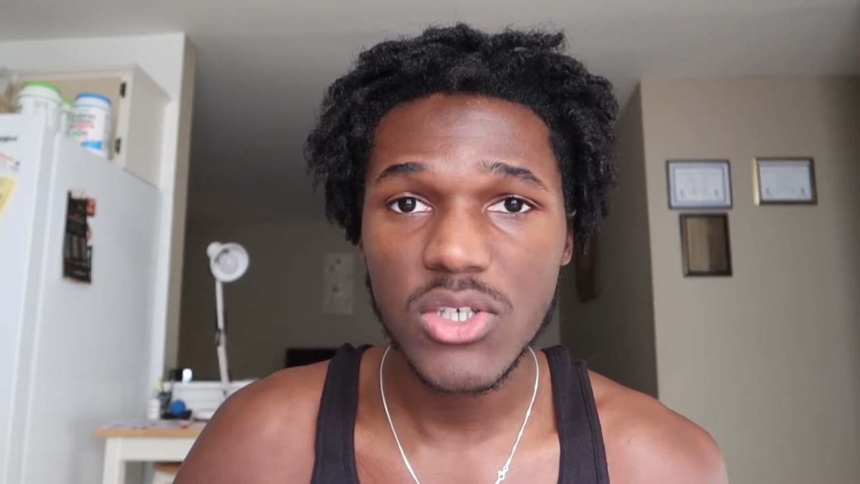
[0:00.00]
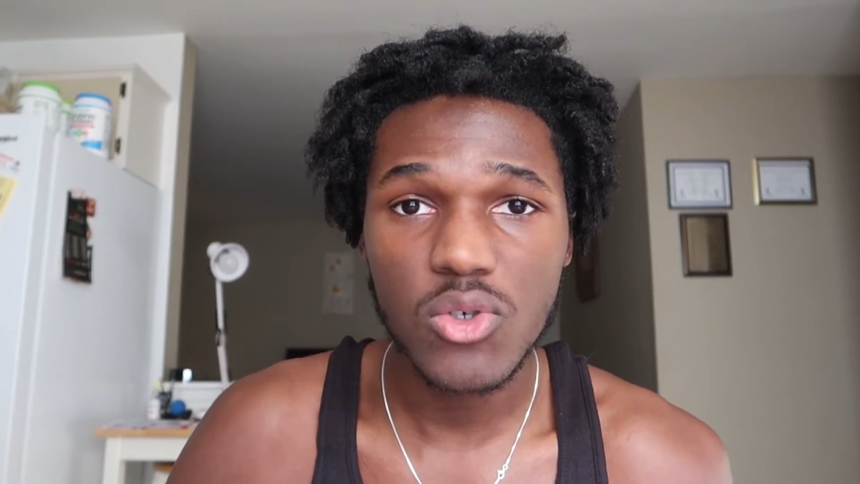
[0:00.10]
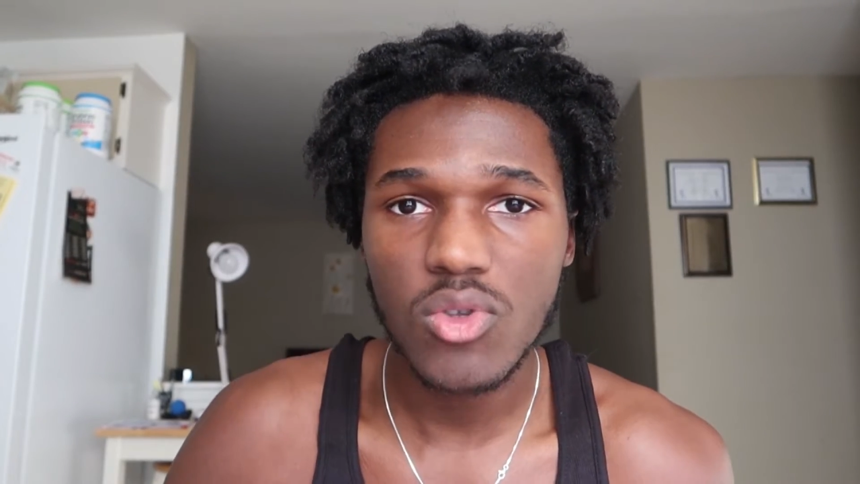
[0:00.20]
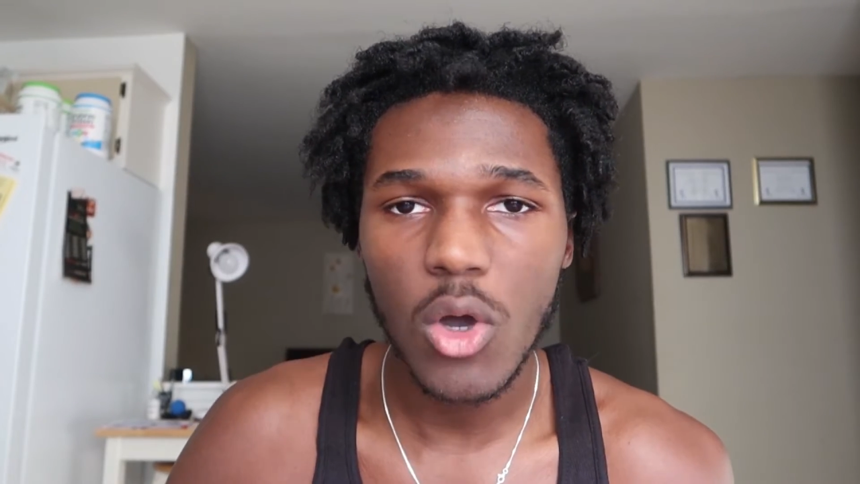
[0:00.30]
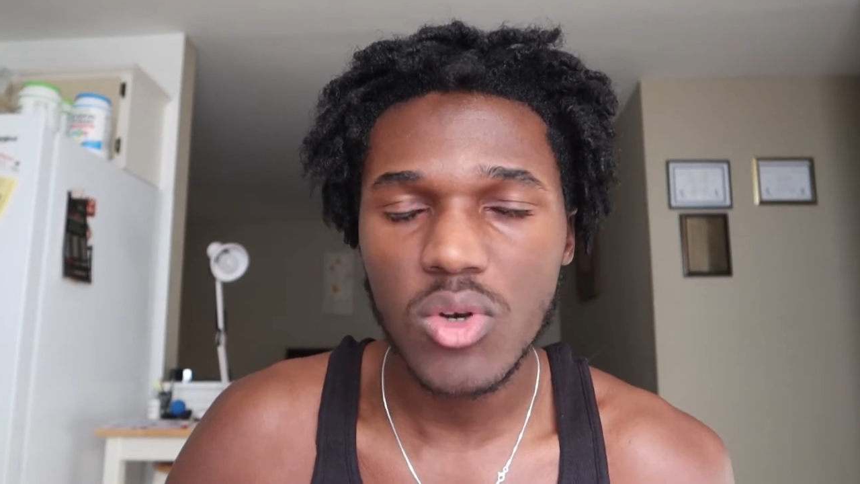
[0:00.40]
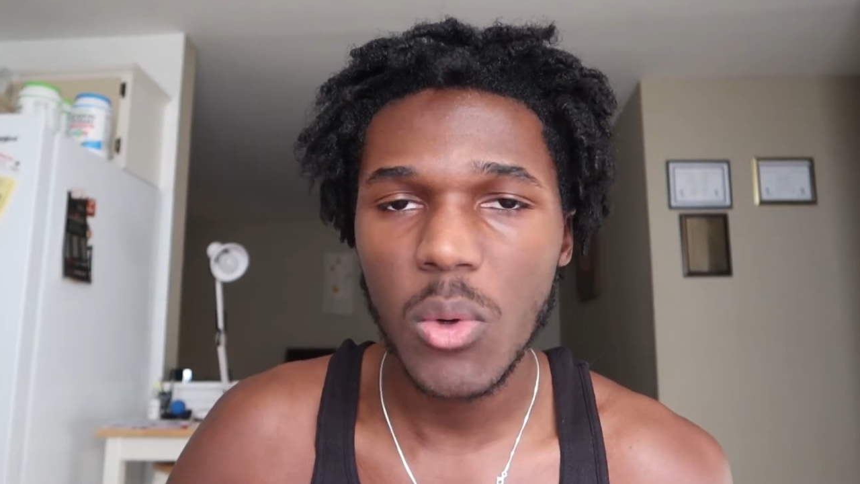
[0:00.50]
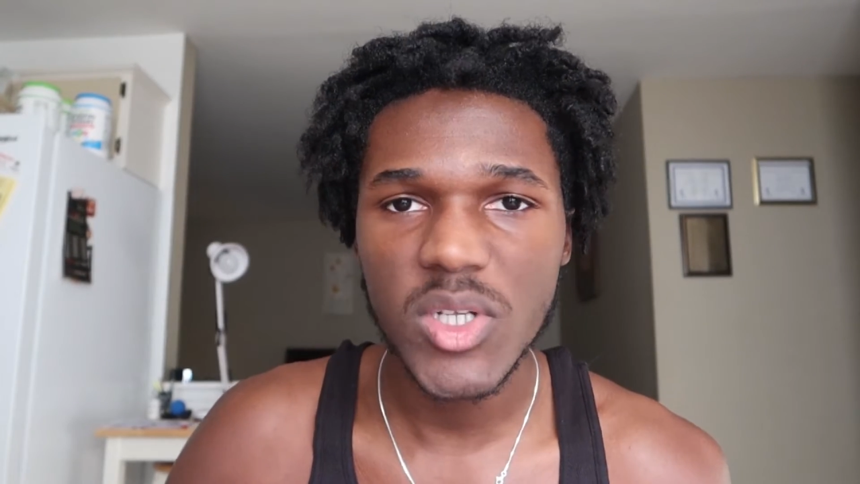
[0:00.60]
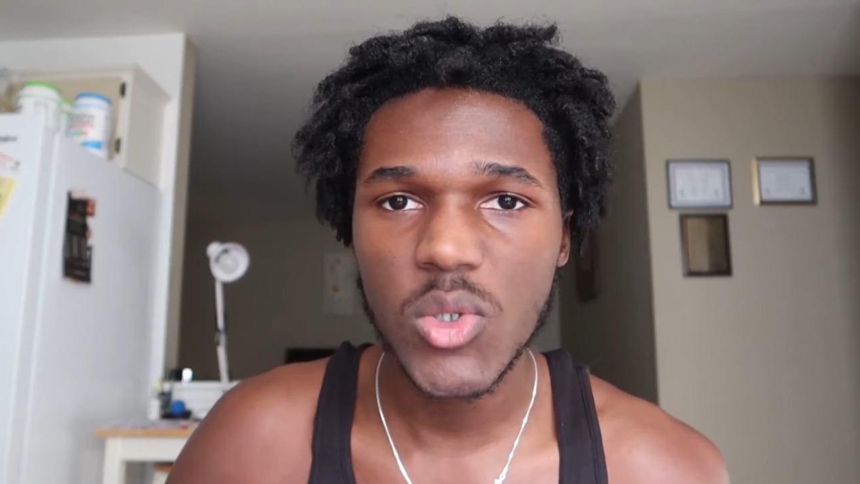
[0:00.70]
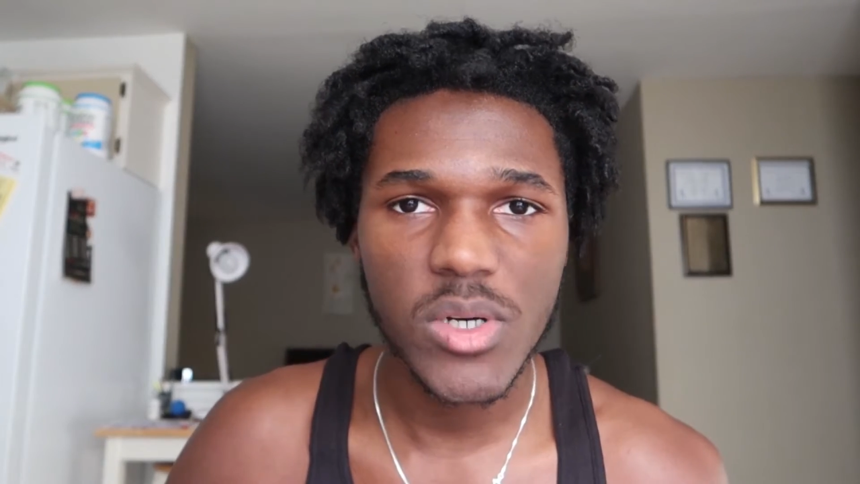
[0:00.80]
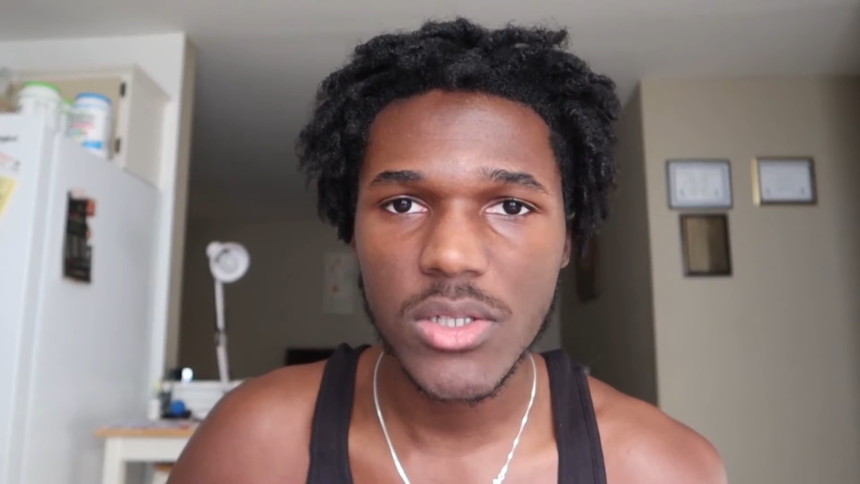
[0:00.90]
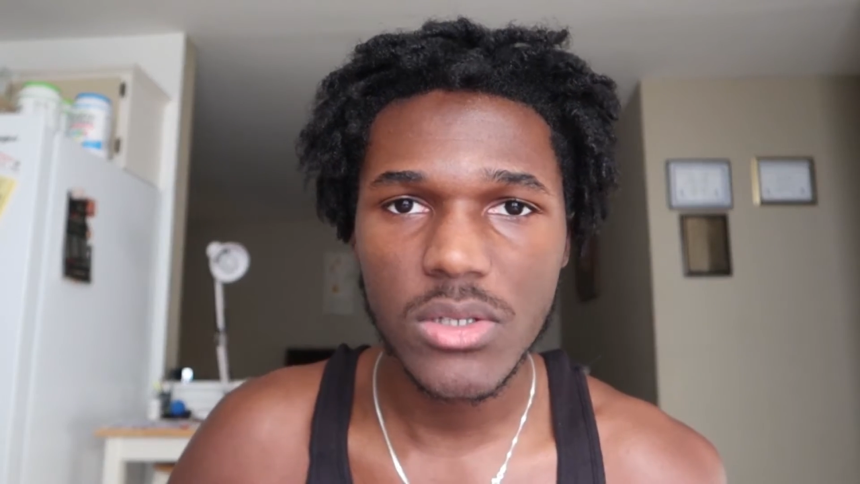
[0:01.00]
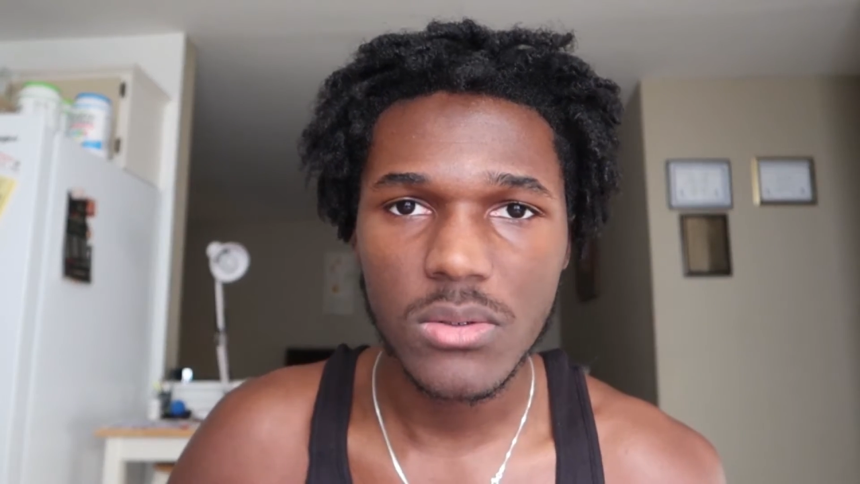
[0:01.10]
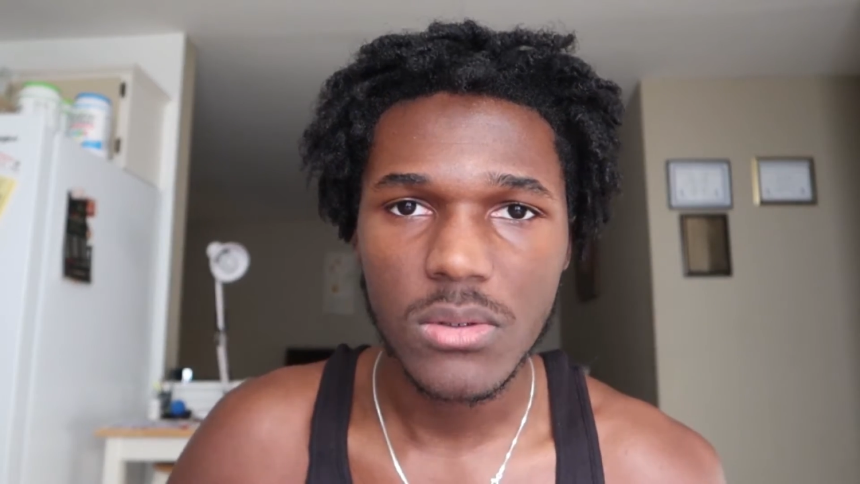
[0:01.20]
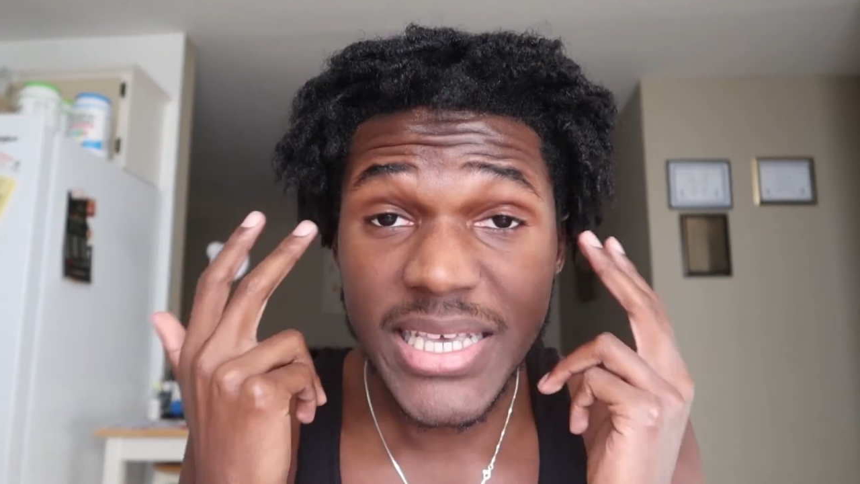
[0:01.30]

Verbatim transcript: because you don't know what you wanna do.